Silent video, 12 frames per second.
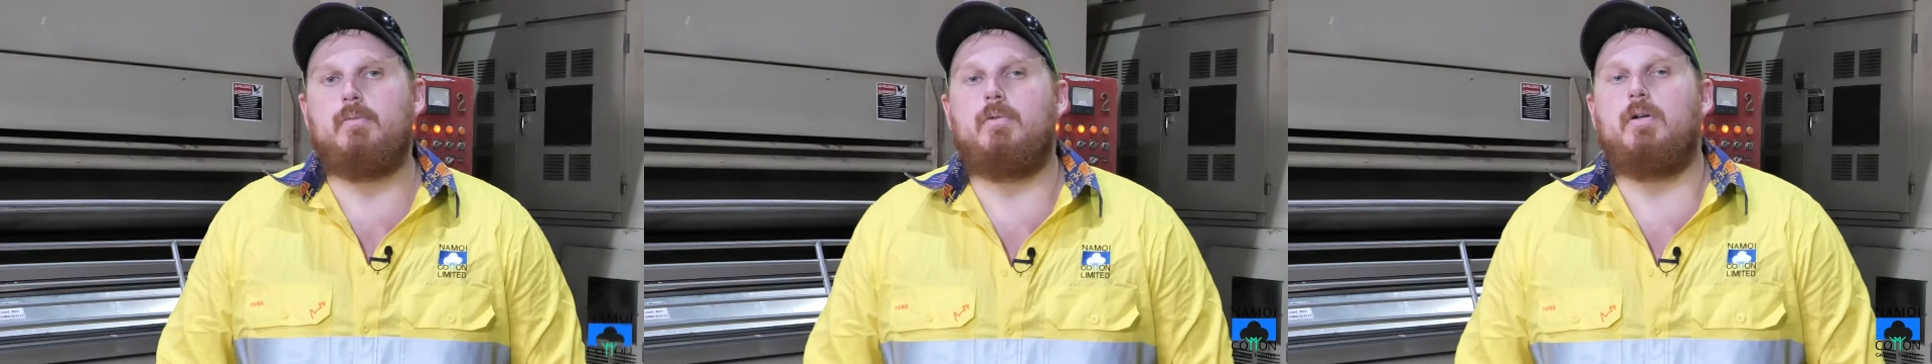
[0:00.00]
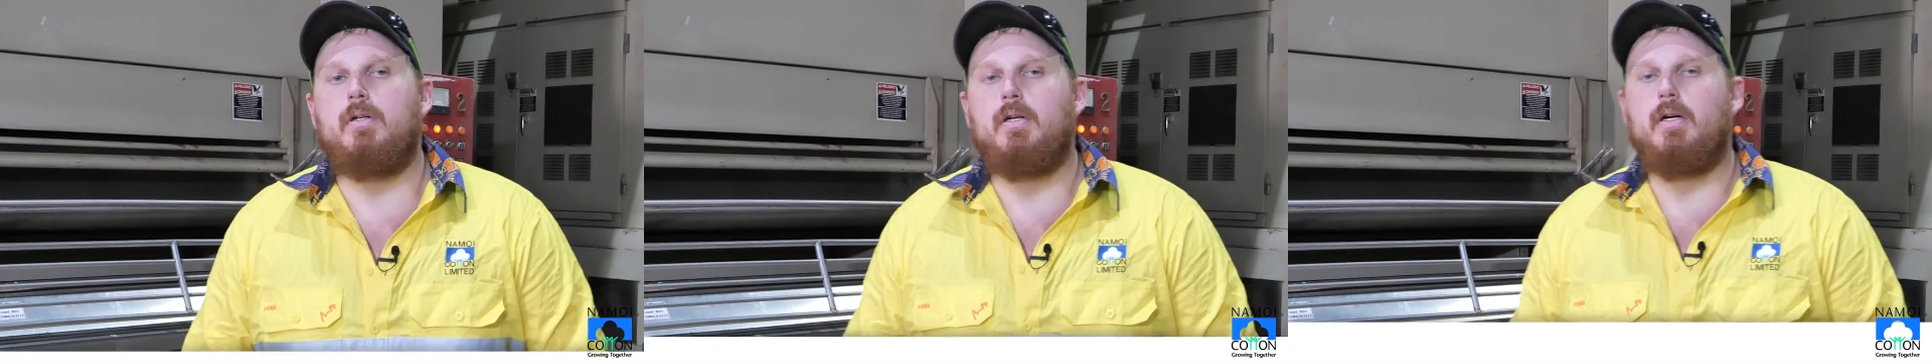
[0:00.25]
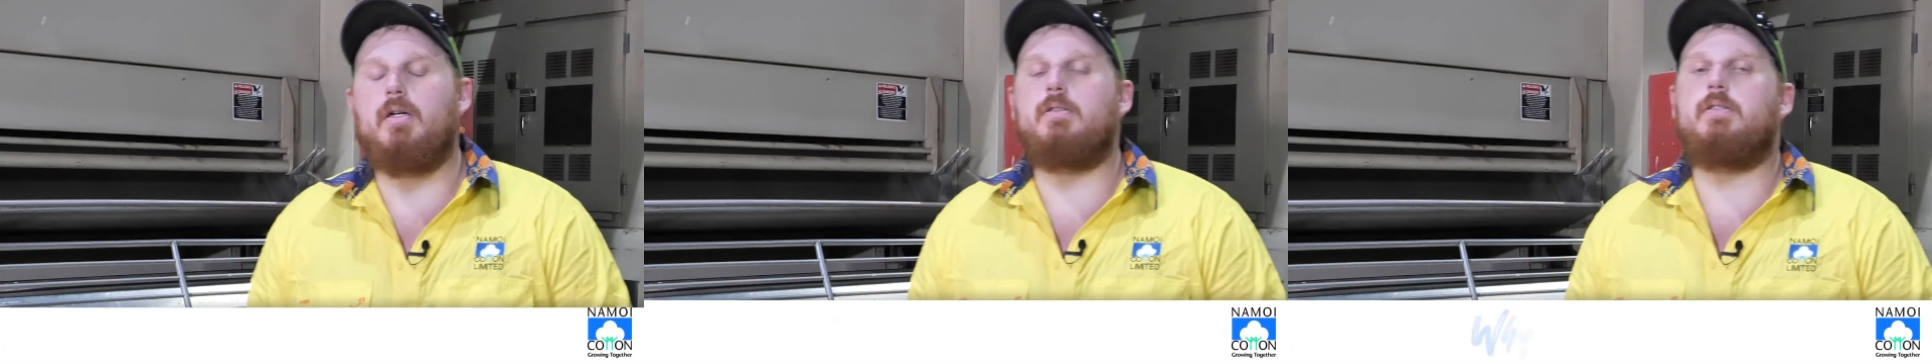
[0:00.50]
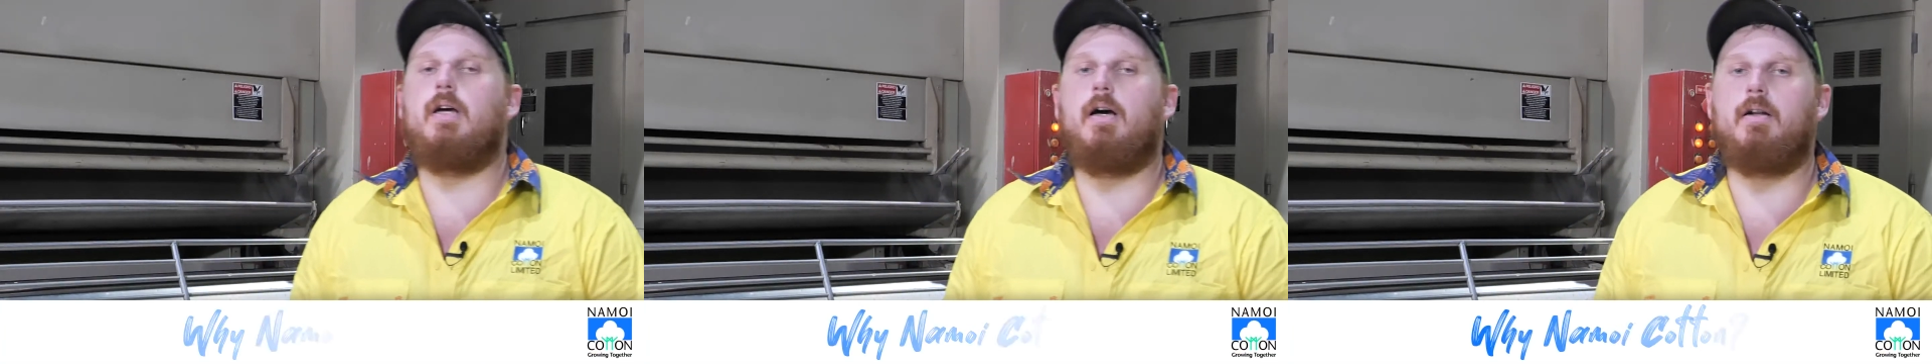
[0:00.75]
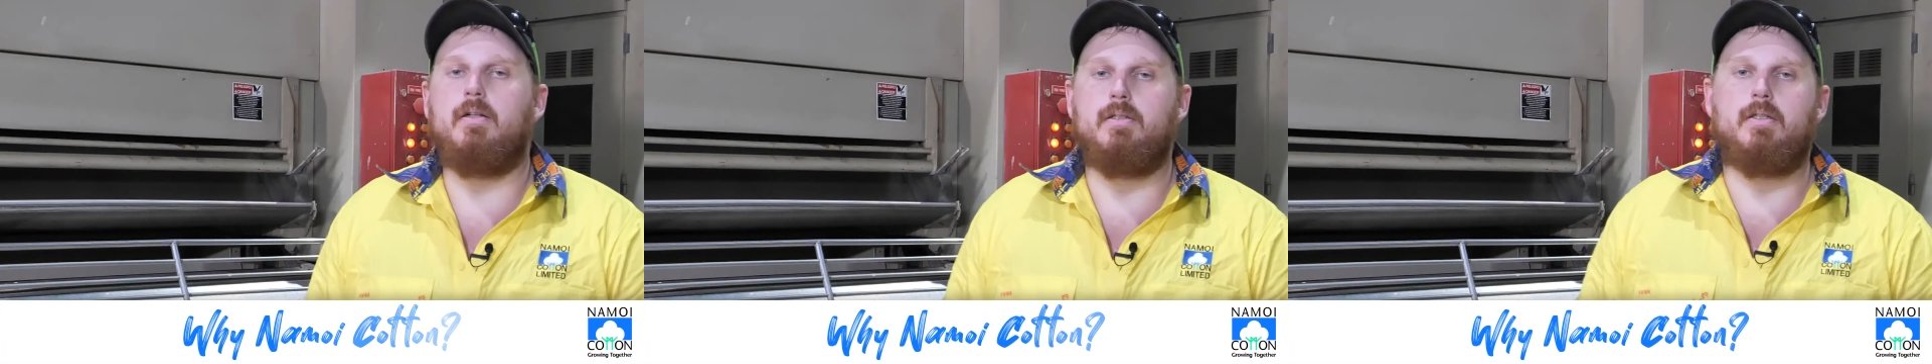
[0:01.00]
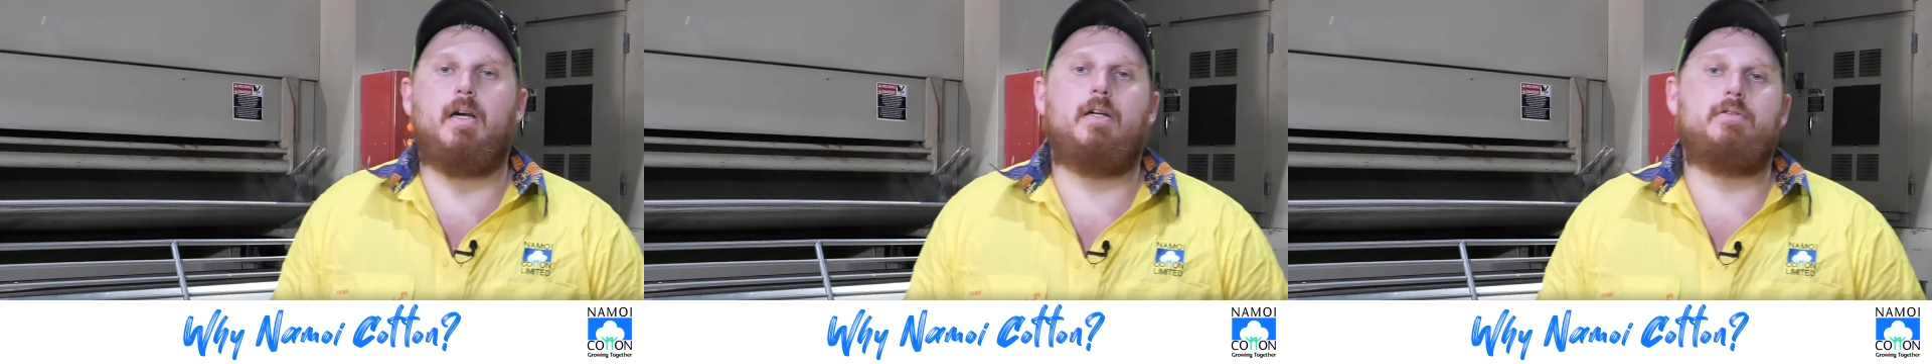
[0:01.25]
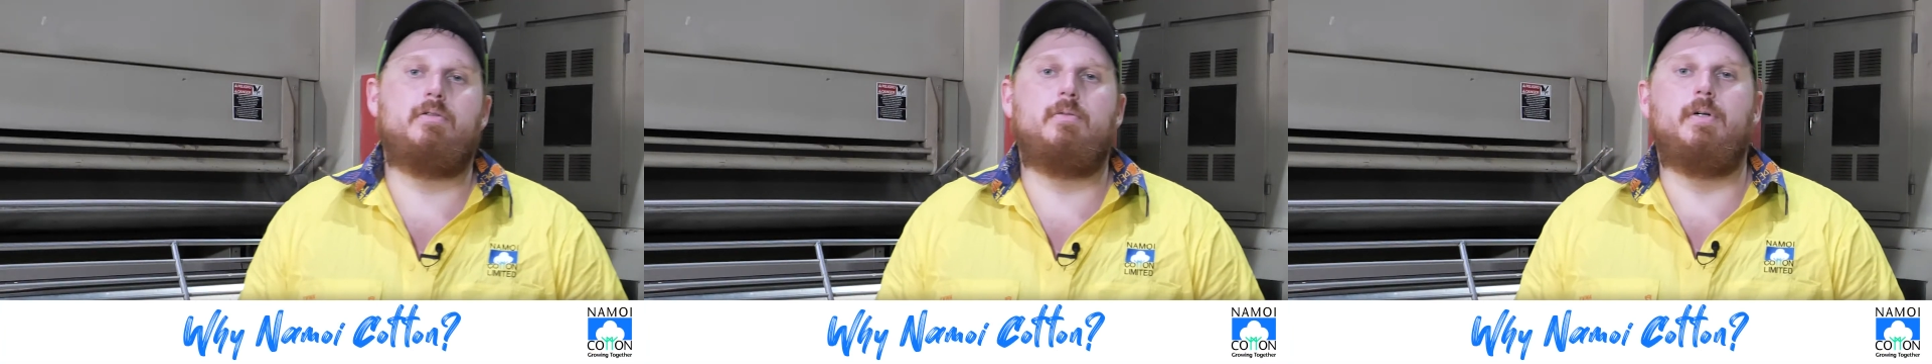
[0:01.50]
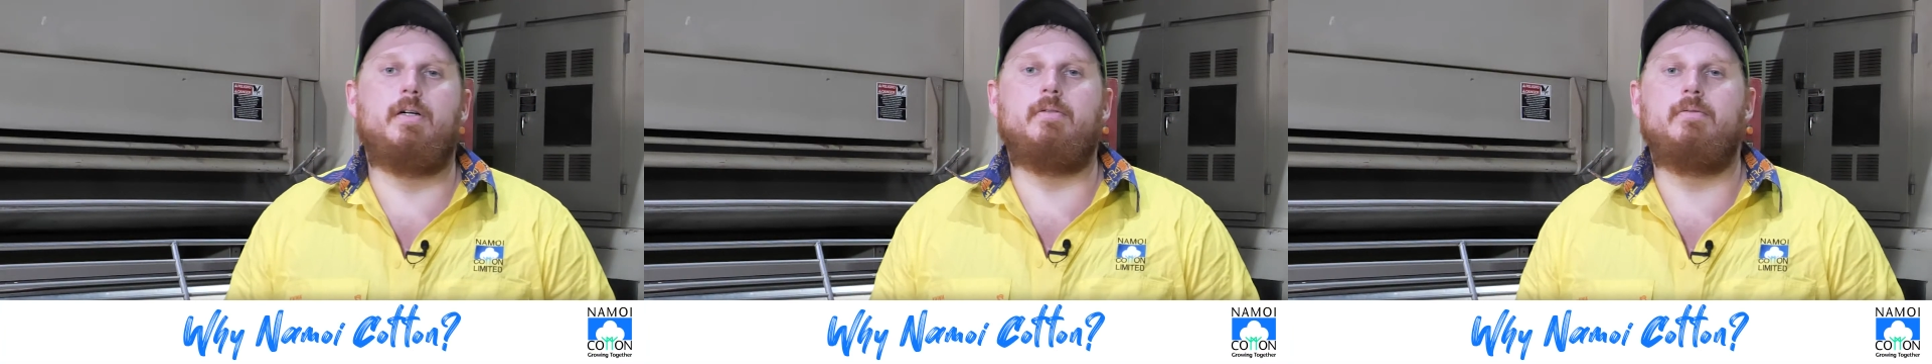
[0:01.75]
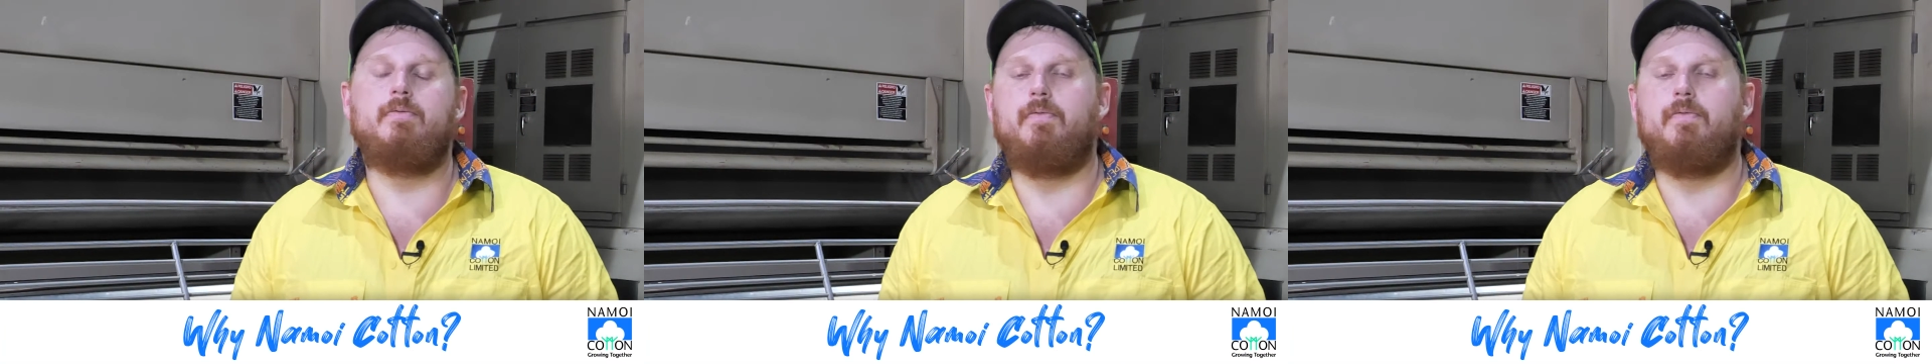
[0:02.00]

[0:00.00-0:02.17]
I uh, started as a casual about